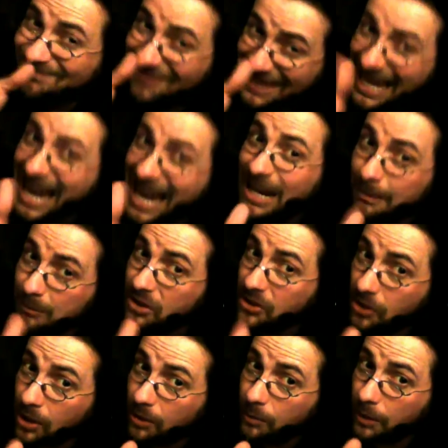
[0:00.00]
game to
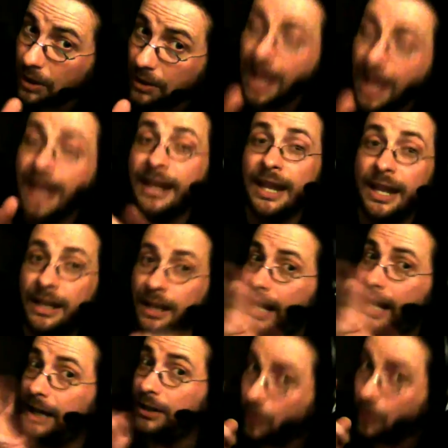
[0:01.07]
start with, and then
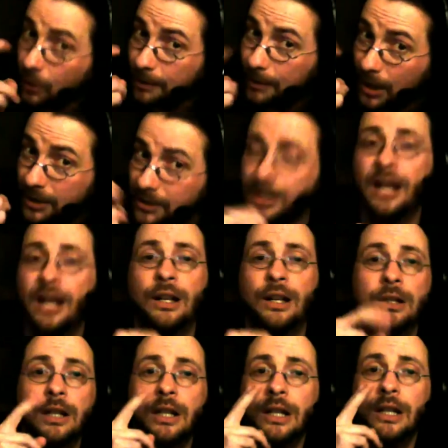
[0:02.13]
a toy box
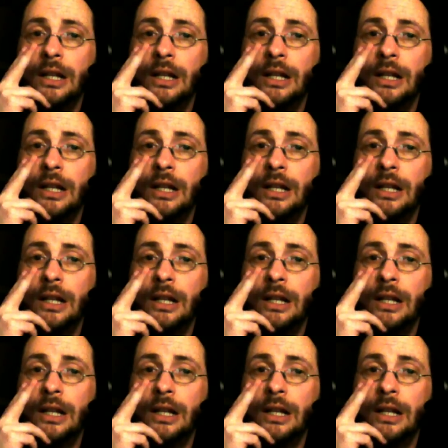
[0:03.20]
style